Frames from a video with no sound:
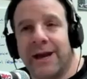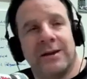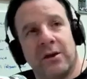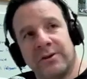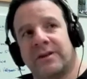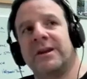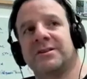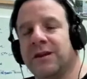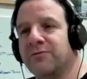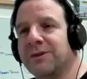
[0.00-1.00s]
and other
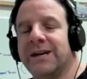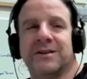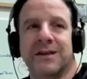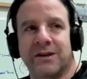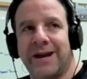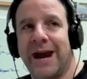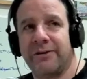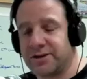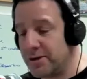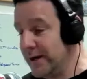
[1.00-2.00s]
things that relate to their
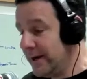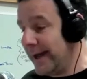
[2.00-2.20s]
character.